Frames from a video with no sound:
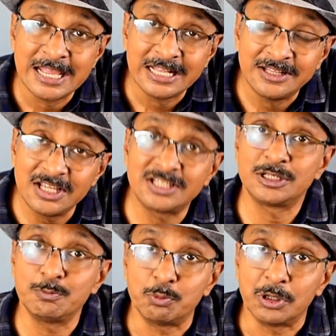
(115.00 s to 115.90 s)
these
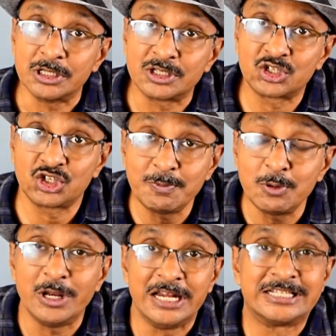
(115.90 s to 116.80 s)
symbols
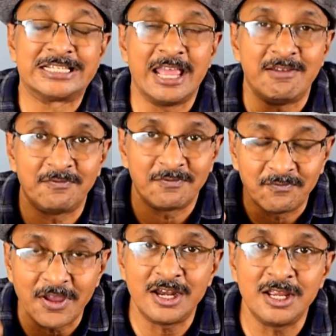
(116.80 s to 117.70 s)
stimulates a
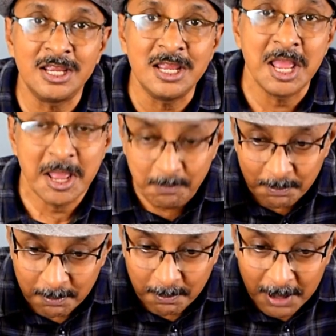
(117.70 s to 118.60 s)
very
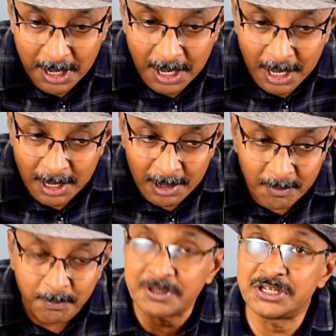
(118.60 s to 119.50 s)

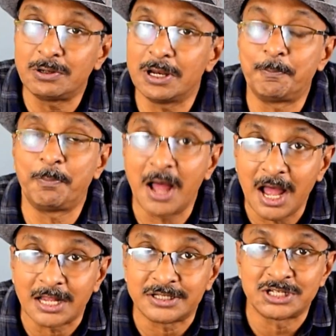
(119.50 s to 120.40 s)
particular
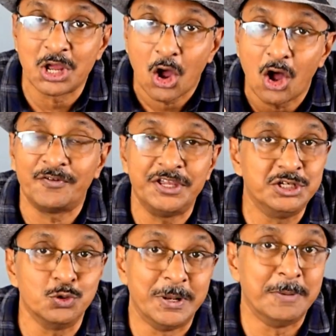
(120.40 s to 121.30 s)
part of a
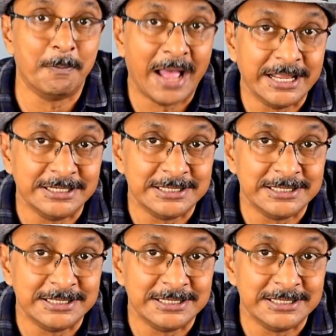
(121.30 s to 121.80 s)
human mind.